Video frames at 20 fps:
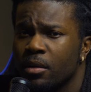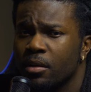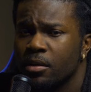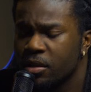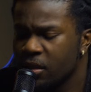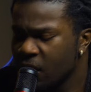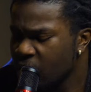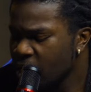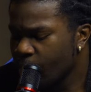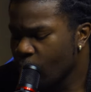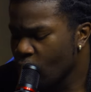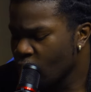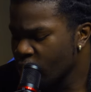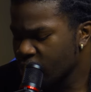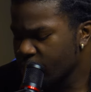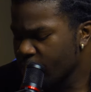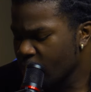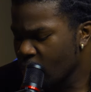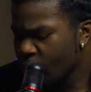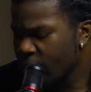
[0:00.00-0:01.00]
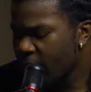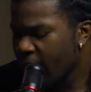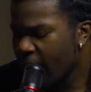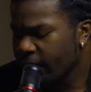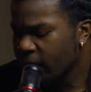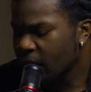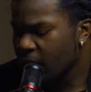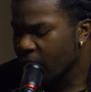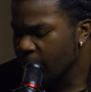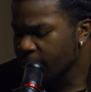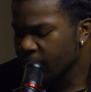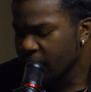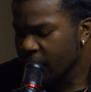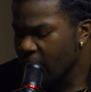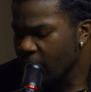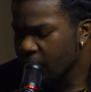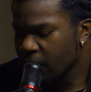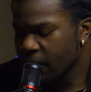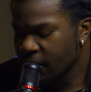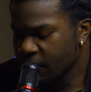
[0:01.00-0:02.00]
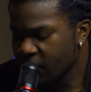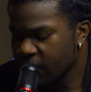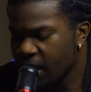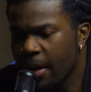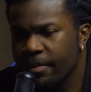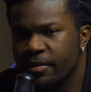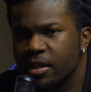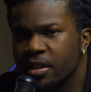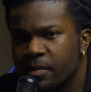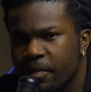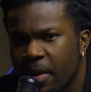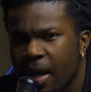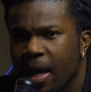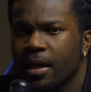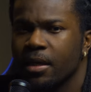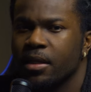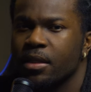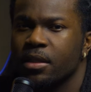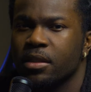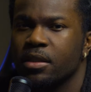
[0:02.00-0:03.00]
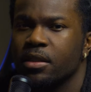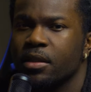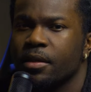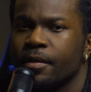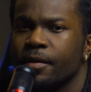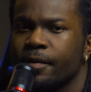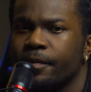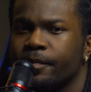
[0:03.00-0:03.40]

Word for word: City boys, bro, we have to come together and stop this madness.